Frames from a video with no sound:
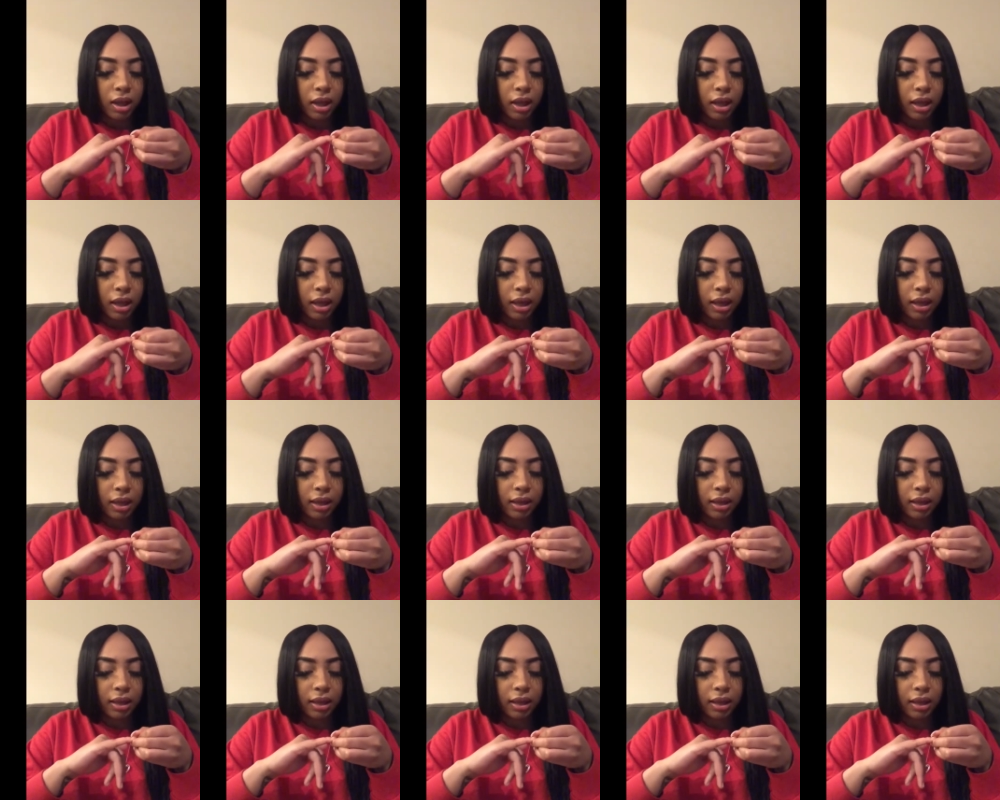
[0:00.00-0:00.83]
And
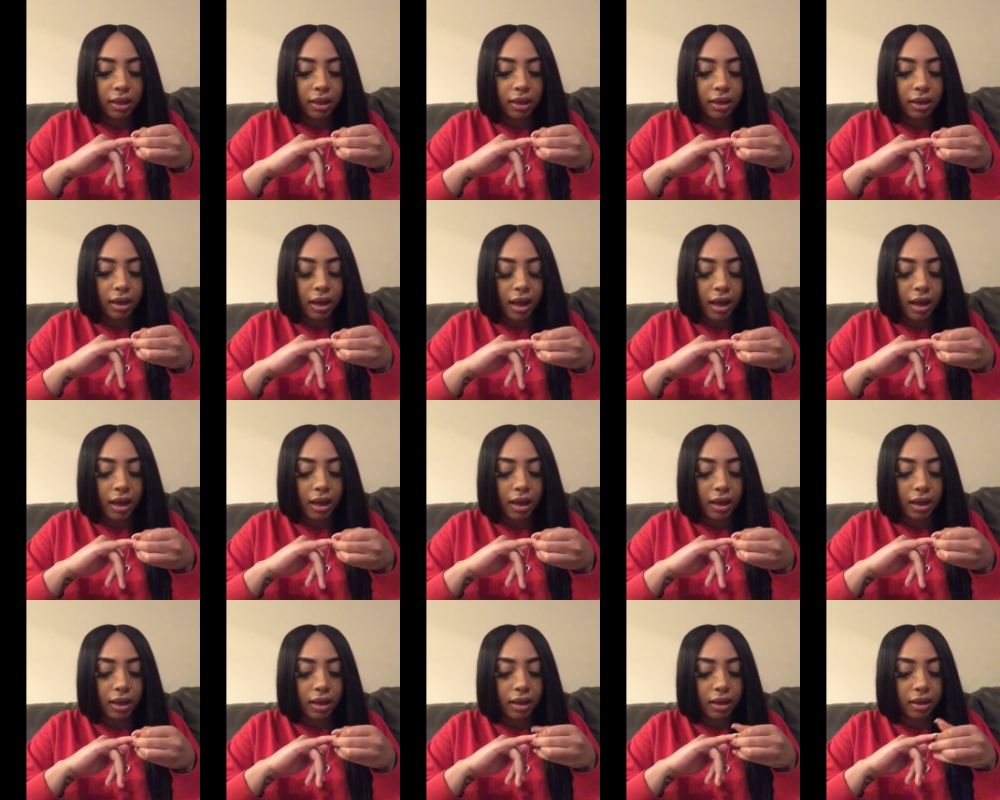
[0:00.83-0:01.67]
then
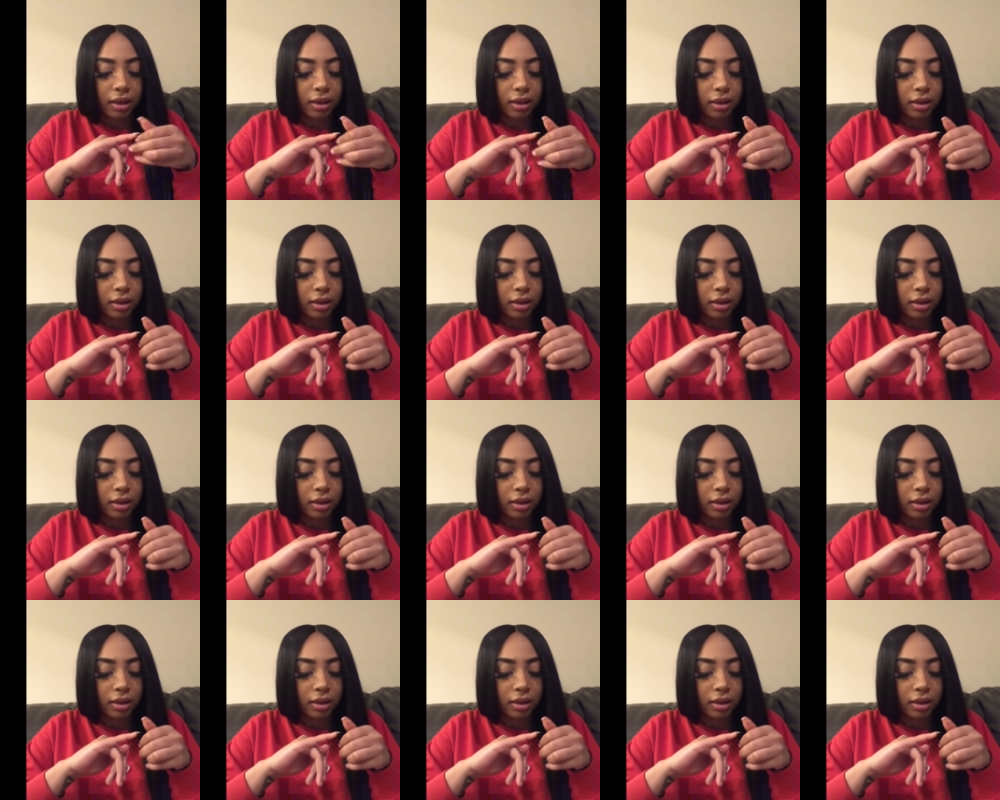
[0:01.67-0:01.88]
I